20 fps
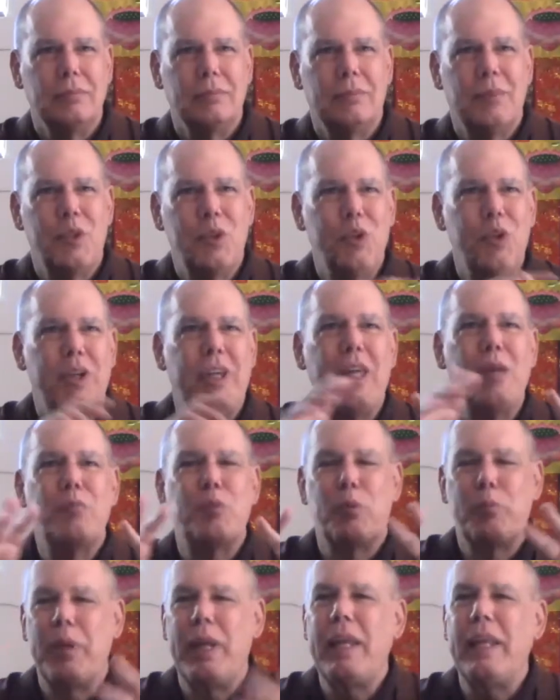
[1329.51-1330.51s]
So you keep
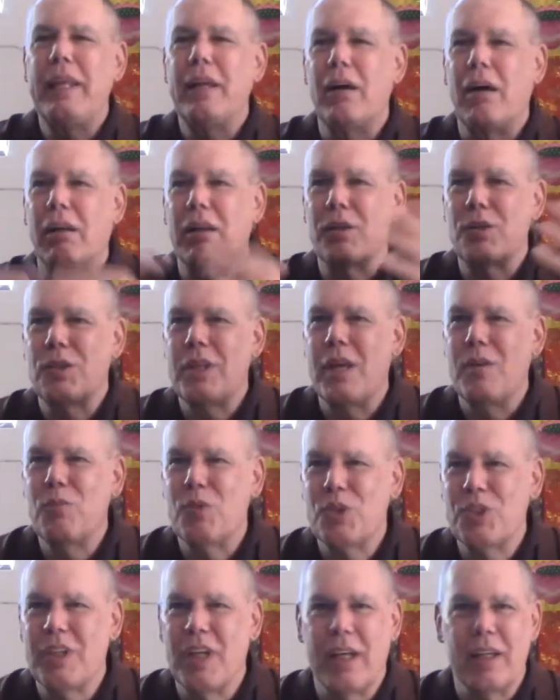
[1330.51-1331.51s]
repeating all the same
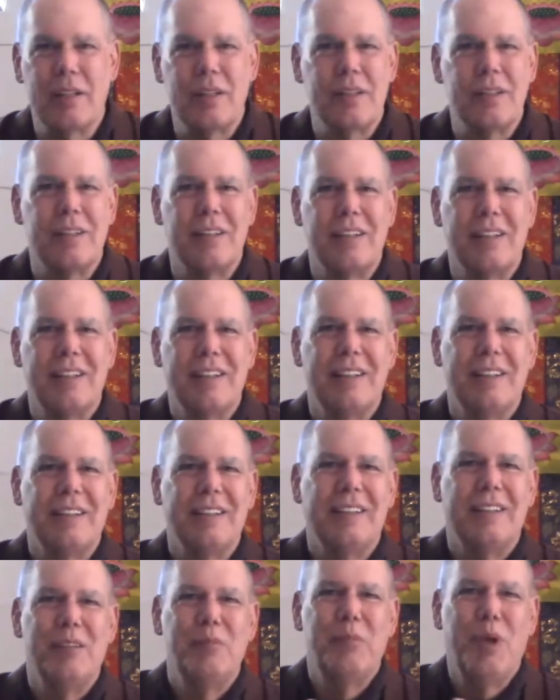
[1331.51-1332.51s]
mistakes.
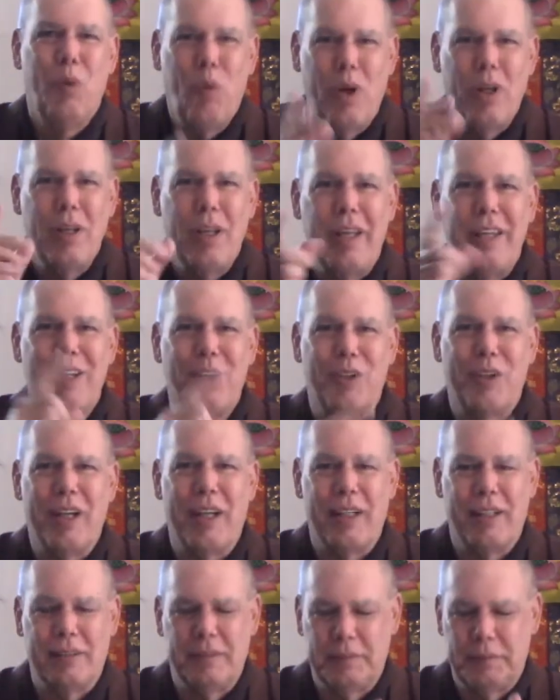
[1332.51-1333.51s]
But one day you'll
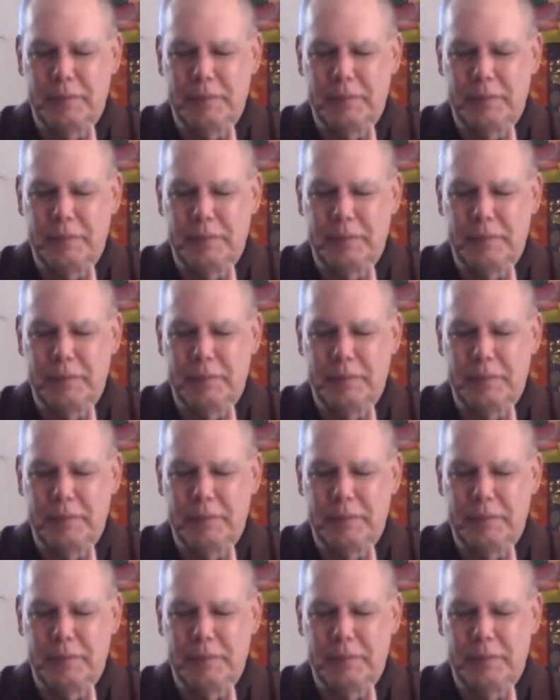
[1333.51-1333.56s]
get it.